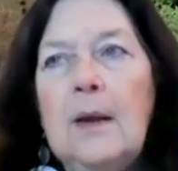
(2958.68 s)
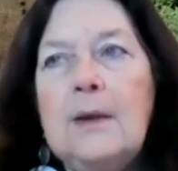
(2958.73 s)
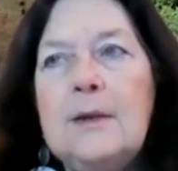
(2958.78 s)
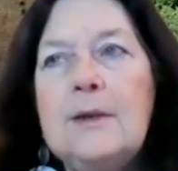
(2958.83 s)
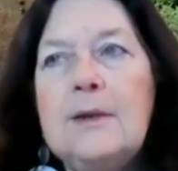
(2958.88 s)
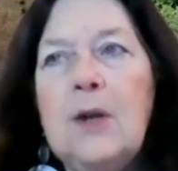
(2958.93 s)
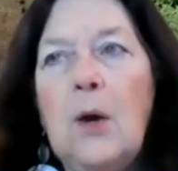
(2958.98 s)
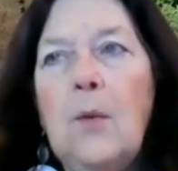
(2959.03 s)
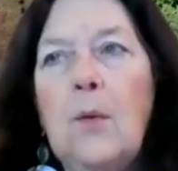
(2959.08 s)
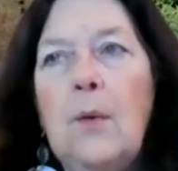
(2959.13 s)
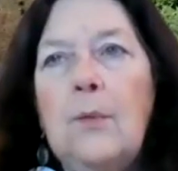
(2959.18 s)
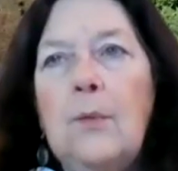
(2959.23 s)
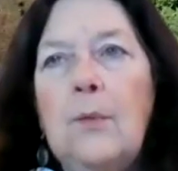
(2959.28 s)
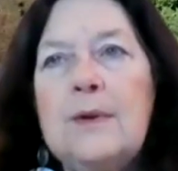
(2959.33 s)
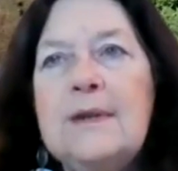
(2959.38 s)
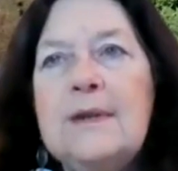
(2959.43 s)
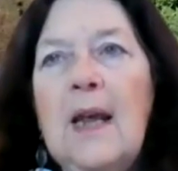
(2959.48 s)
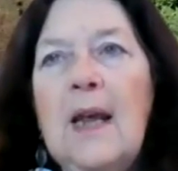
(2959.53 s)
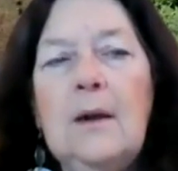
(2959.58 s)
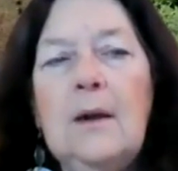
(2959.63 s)
So it
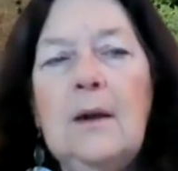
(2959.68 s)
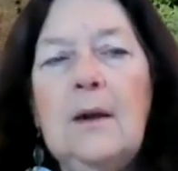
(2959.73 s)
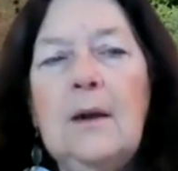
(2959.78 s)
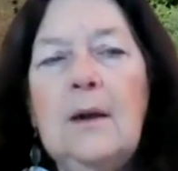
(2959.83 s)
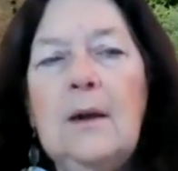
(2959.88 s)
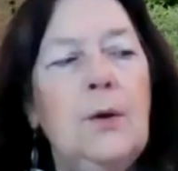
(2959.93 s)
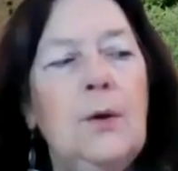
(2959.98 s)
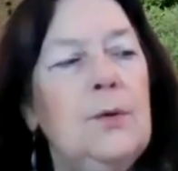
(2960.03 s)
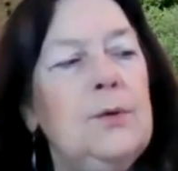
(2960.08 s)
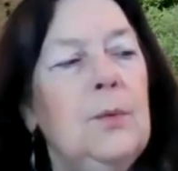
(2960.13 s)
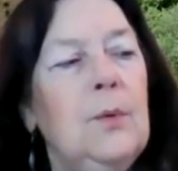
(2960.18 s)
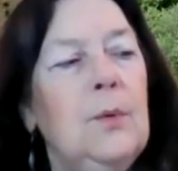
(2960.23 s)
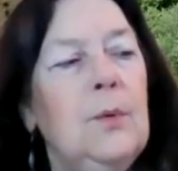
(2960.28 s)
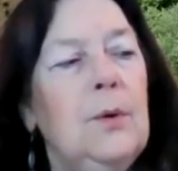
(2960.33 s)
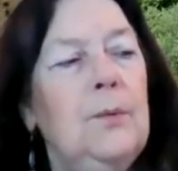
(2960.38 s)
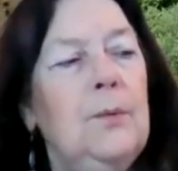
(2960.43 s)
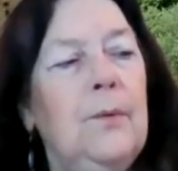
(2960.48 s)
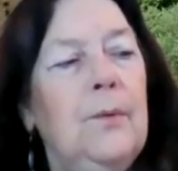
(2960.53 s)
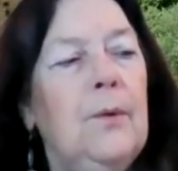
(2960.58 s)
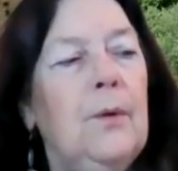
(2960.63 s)
was not
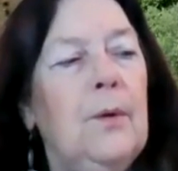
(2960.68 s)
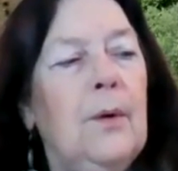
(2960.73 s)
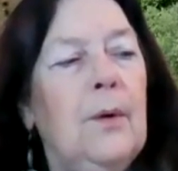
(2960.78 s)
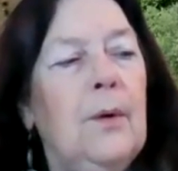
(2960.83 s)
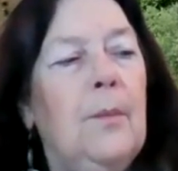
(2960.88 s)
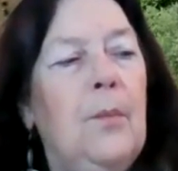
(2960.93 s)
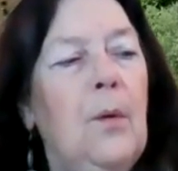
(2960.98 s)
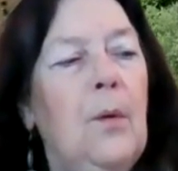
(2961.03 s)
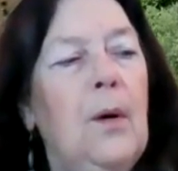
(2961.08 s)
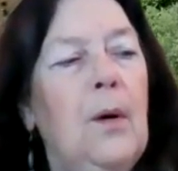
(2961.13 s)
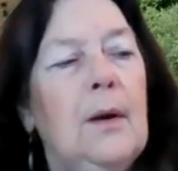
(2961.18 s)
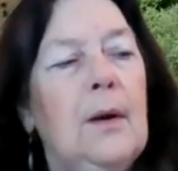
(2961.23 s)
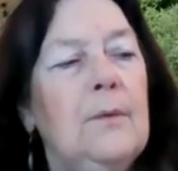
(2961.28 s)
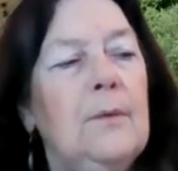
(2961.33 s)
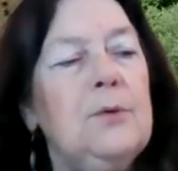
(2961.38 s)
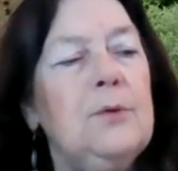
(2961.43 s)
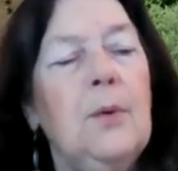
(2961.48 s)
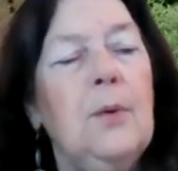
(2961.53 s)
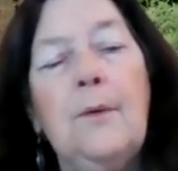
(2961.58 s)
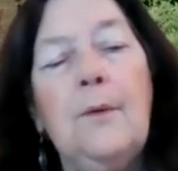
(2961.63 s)
unusual for a boy
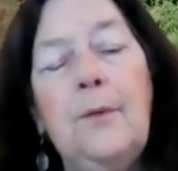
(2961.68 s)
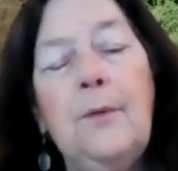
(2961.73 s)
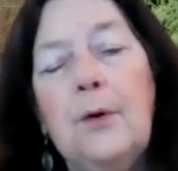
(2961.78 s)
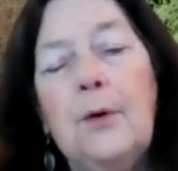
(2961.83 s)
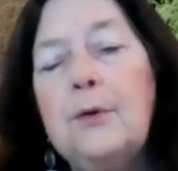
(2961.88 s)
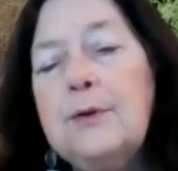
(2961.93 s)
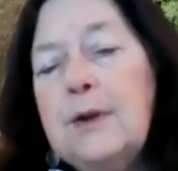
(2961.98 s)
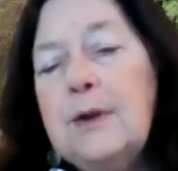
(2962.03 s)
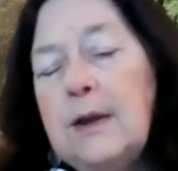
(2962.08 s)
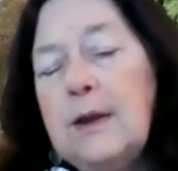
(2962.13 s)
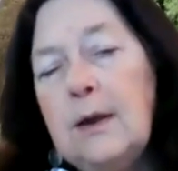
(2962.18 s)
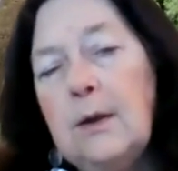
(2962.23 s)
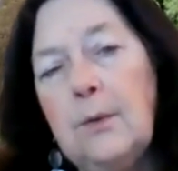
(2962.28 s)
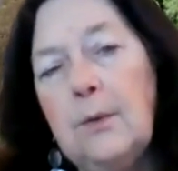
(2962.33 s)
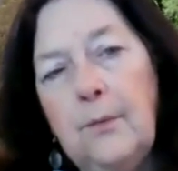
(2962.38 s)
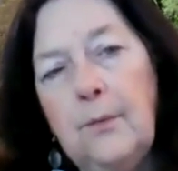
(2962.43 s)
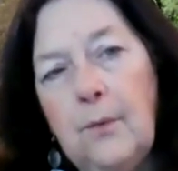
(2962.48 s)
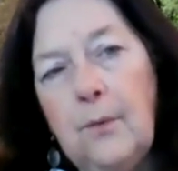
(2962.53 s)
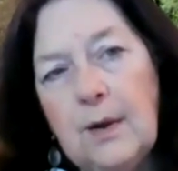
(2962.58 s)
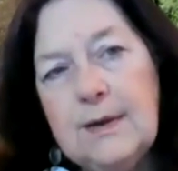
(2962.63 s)
of 12, 13,
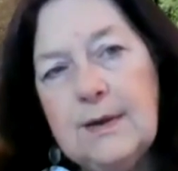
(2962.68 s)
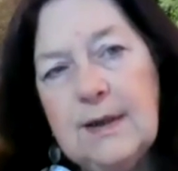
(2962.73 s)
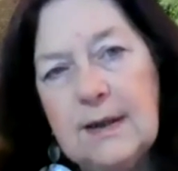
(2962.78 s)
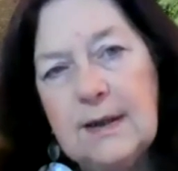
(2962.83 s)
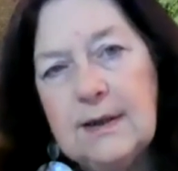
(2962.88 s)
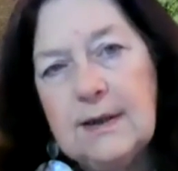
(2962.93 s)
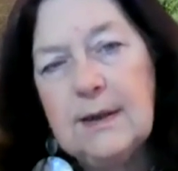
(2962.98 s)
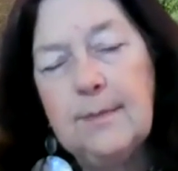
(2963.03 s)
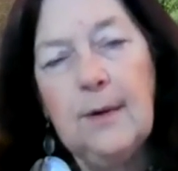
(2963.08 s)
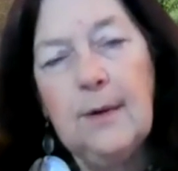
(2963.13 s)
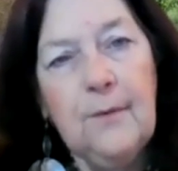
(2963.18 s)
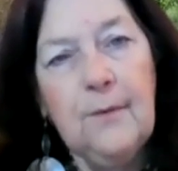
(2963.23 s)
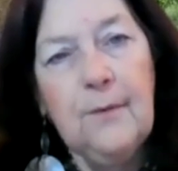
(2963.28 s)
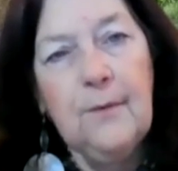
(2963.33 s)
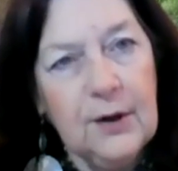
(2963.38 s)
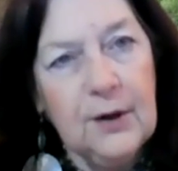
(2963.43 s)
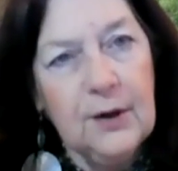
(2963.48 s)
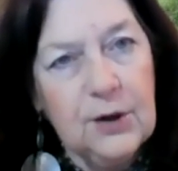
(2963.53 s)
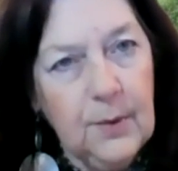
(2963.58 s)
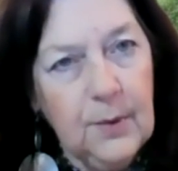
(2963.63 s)
or 14 to be
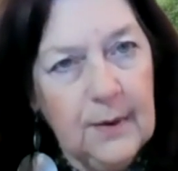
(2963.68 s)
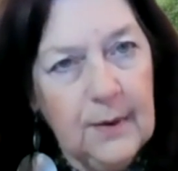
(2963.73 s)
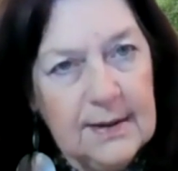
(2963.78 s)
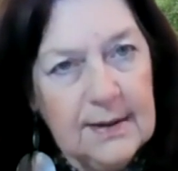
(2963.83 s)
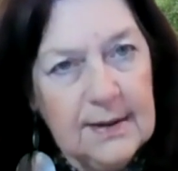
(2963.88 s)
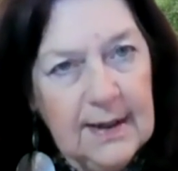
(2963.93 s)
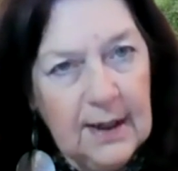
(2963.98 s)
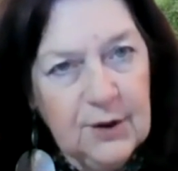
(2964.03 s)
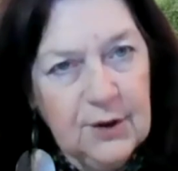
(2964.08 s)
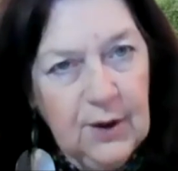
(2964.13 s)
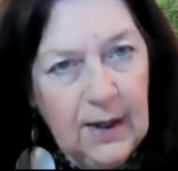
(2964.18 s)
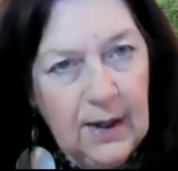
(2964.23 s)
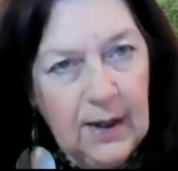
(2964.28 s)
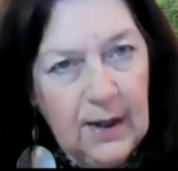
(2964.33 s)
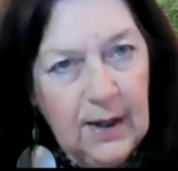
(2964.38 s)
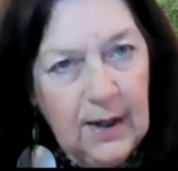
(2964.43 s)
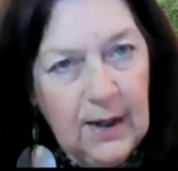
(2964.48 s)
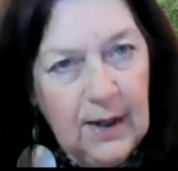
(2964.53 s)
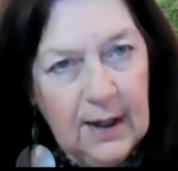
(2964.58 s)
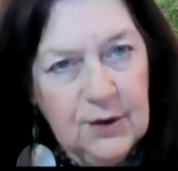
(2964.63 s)
finished with his
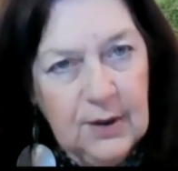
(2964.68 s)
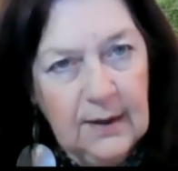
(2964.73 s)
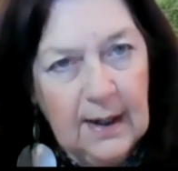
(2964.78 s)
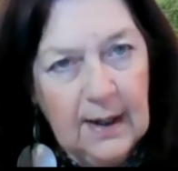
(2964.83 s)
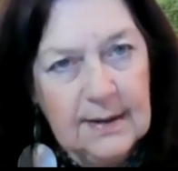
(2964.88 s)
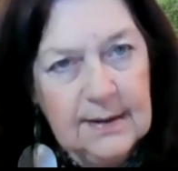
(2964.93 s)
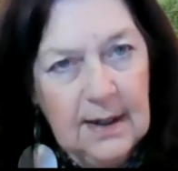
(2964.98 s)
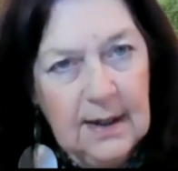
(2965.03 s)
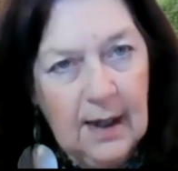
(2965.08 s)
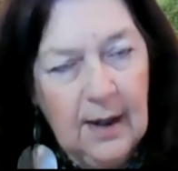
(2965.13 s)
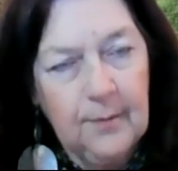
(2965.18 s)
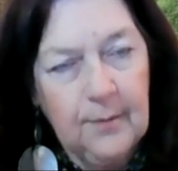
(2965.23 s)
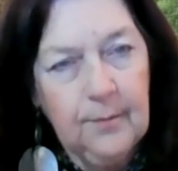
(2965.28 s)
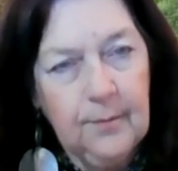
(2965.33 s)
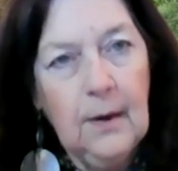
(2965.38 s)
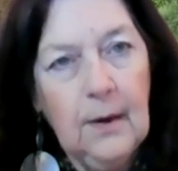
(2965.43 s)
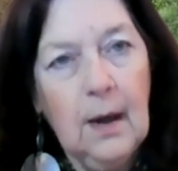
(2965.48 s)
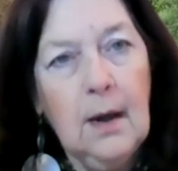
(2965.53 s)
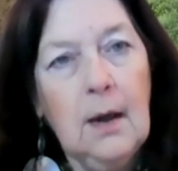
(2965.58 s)
education at that time.